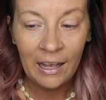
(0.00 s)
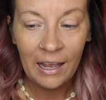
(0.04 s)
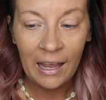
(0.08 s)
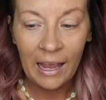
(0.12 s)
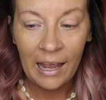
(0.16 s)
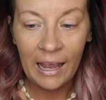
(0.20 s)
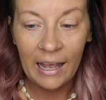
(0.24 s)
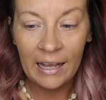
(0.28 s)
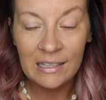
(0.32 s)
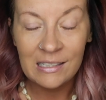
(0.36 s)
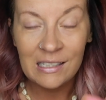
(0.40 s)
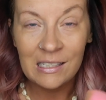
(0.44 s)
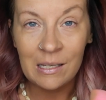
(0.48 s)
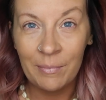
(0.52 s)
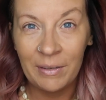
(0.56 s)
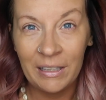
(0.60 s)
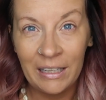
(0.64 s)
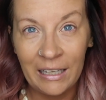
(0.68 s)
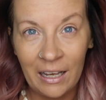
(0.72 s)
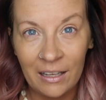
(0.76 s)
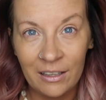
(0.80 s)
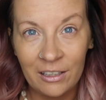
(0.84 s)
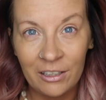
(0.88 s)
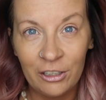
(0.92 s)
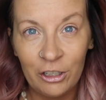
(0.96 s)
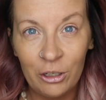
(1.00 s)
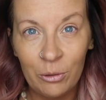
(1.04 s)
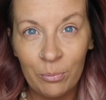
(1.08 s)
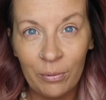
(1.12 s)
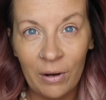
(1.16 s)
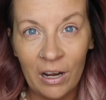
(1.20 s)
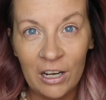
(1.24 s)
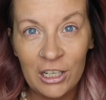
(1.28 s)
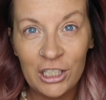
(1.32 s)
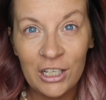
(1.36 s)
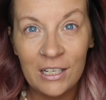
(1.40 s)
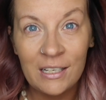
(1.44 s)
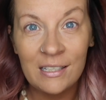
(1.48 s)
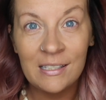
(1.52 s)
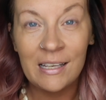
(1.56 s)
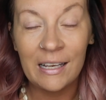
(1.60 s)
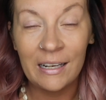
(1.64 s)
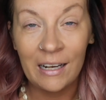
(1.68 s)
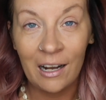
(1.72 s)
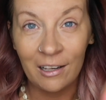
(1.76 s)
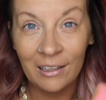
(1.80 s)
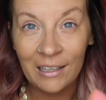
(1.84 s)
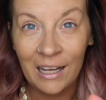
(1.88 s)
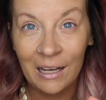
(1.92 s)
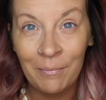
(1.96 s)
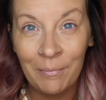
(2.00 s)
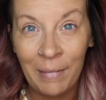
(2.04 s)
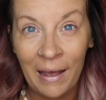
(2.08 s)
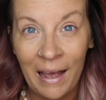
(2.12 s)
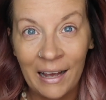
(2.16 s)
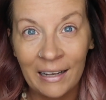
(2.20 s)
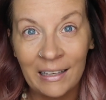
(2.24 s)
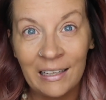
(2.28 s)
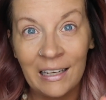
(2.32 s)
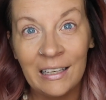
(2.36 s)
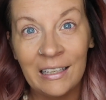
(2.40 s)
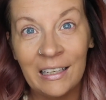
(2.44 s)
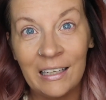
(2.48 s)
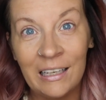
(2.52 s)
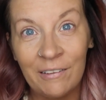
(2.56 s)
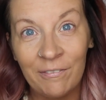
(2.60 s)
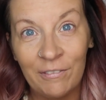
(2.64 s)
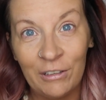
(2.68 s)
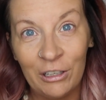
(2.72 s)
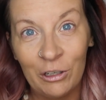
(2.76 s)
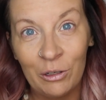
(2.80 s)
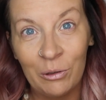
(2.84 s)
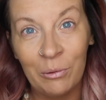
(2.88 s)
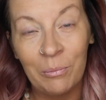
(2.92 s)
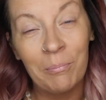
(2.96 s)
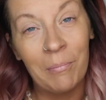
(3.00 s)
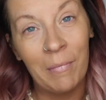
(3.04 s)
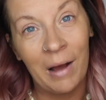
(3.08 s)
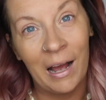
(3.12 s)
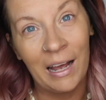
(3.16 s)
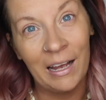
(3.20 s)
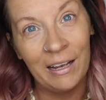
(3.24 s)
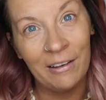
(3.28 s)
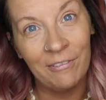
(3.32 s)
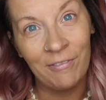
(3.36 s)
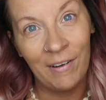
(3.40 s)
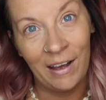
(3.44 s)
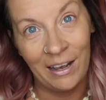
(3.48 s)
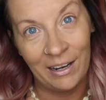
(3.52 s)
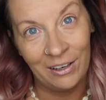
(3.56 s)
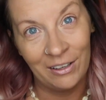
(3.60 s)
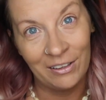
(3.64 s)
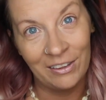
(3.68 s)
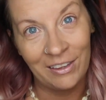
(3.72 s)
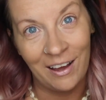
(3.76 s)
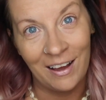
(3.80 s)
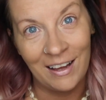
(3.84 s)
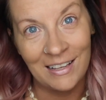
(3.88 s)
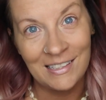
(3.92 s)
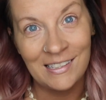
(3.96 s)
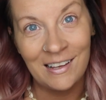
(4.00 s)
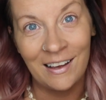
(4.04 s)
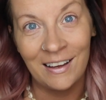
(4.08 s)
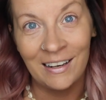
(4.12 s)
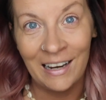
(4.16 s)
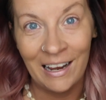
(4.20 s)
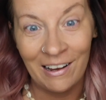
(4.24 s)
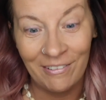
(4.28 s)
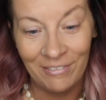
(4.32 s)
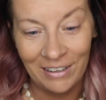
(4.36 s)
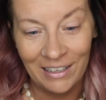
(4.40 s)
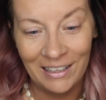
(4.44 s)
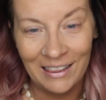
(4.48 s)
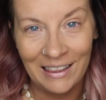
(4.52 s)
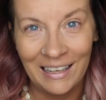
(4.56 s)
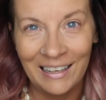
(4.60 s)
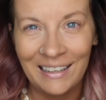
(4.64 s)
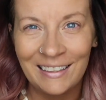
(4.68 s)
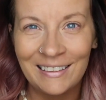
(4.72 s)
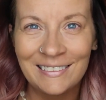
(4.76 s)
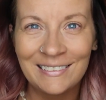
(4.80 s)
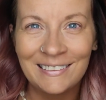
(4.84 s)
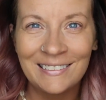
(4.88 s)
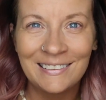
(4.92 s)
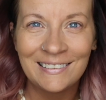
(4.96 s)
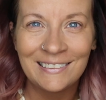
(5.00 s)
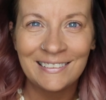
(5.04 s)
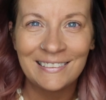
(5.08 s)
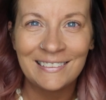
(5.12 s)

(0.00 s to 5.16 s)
and some of the other new brushes, and I'll come back and give you my final thoughts on everything.